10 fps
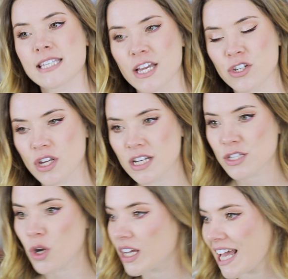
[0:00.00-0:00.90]
This kitchen
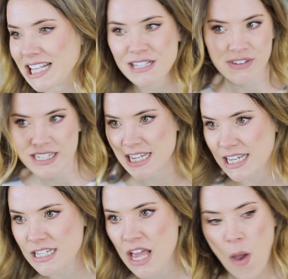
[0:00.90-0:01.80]
is not gas
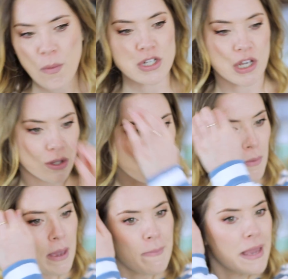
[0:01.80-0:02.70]
fitted, which I thought
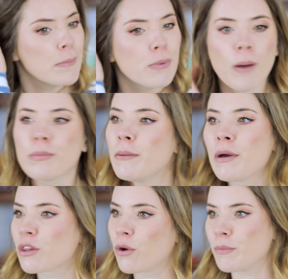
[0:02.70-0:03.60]
would be a big
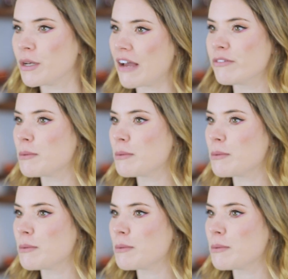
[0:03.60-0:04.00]
problem. I thought we'd